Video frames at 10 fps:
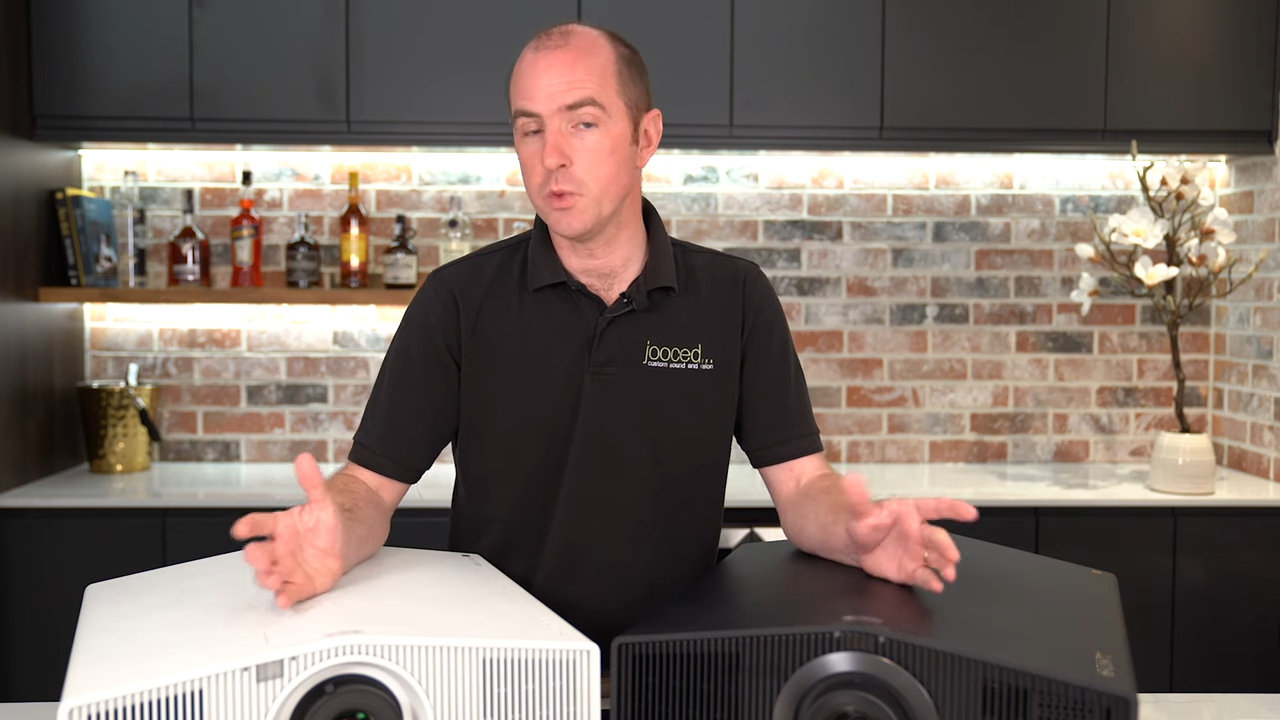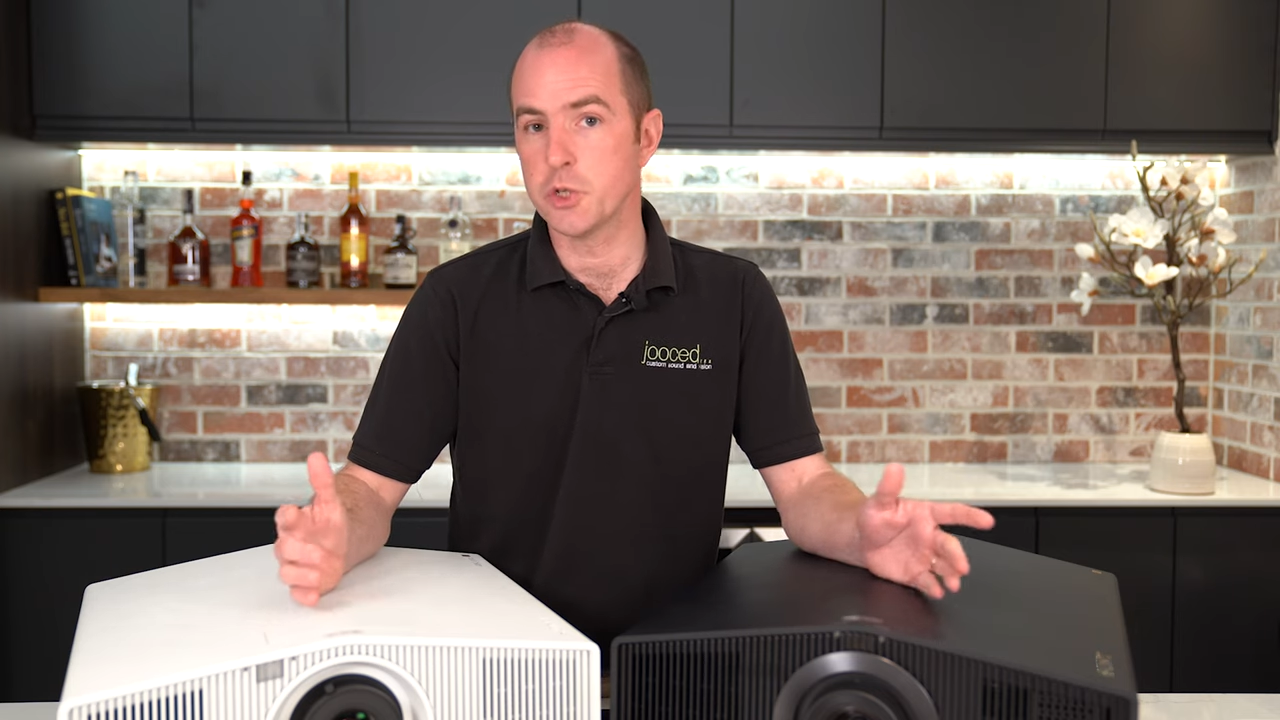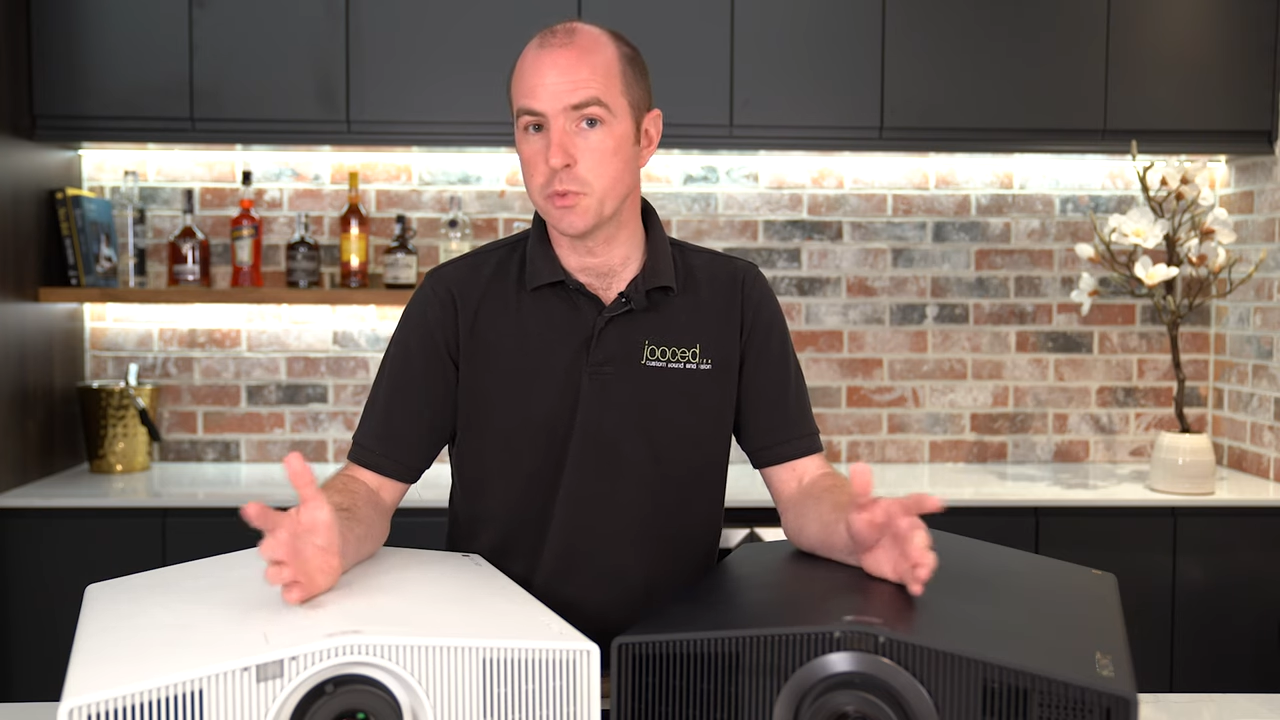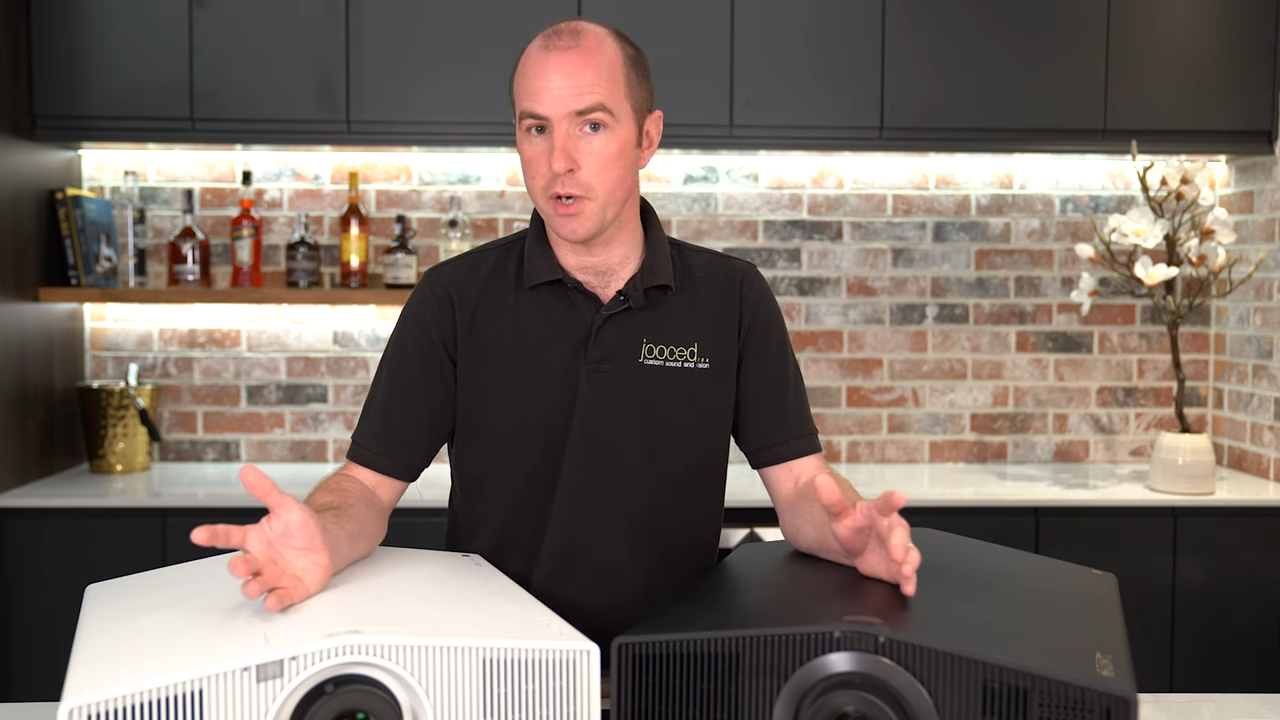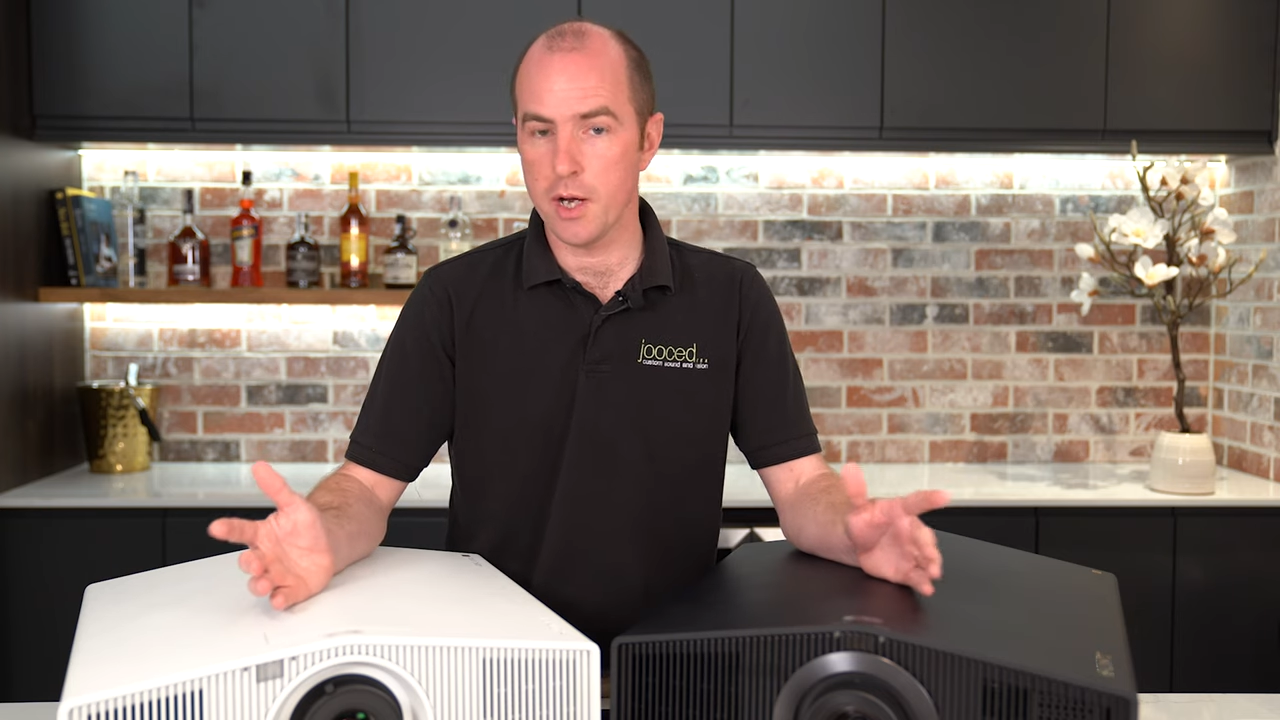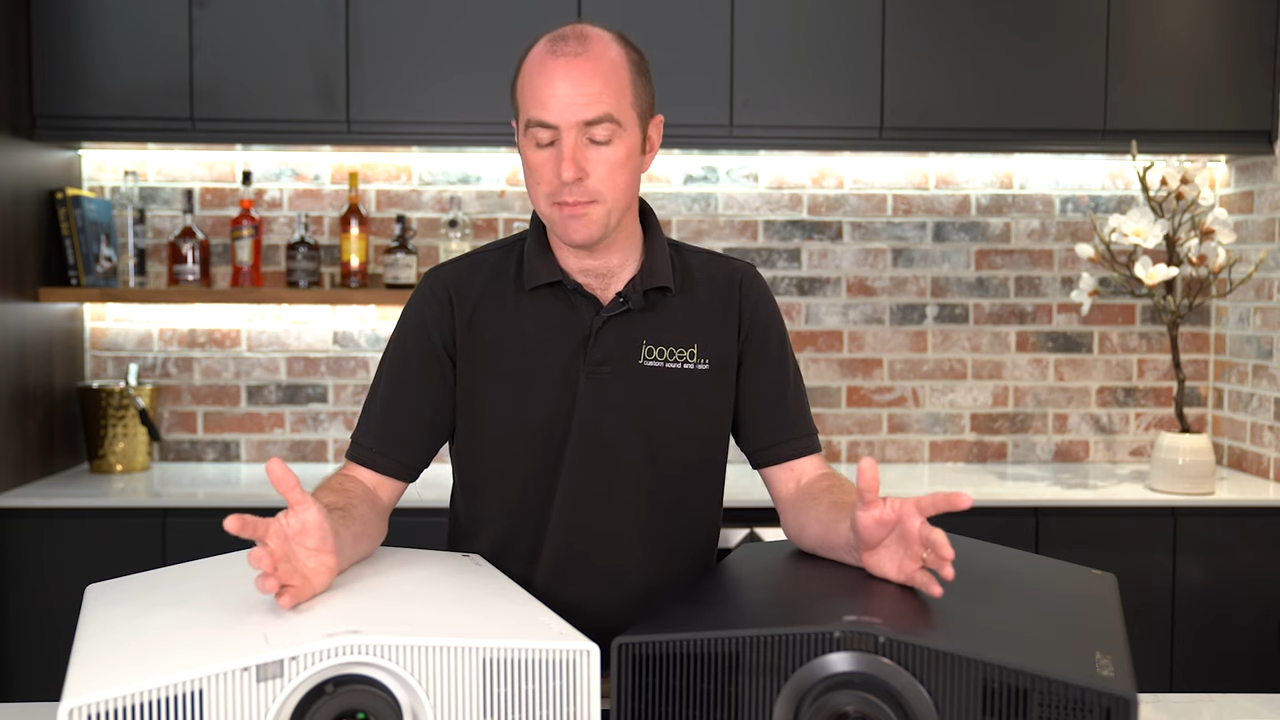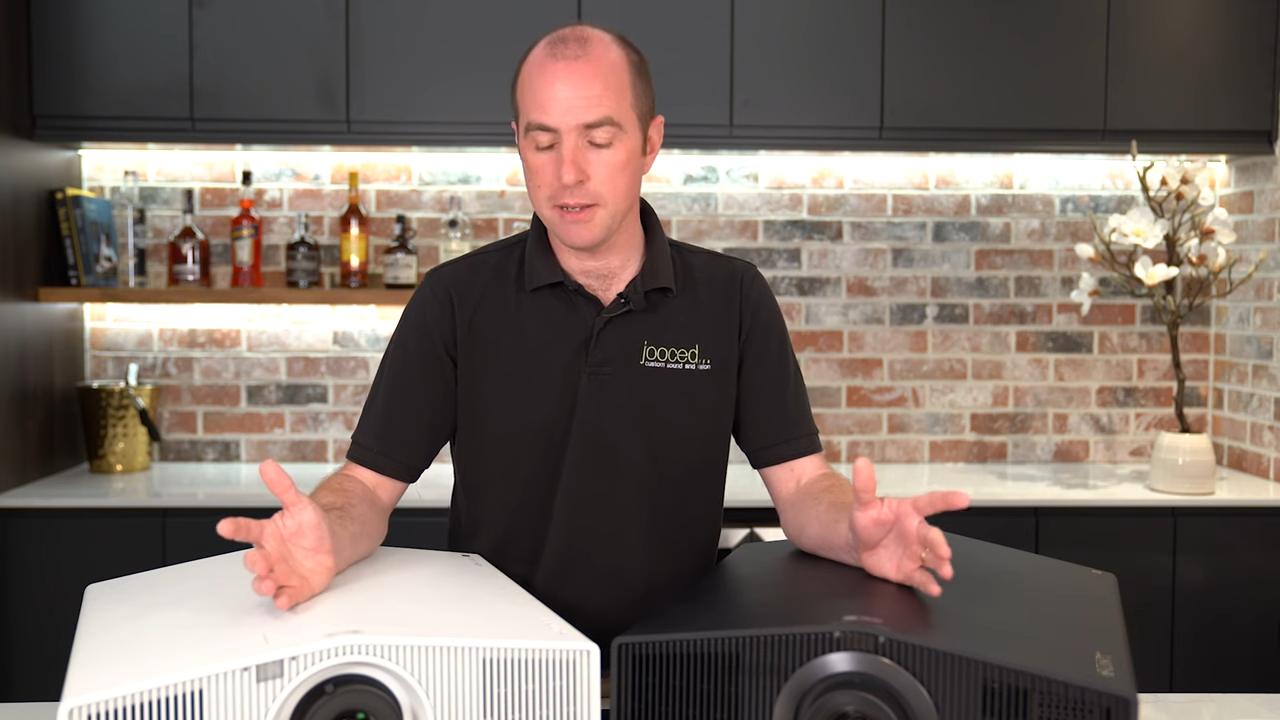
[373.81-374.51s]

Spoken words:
which would I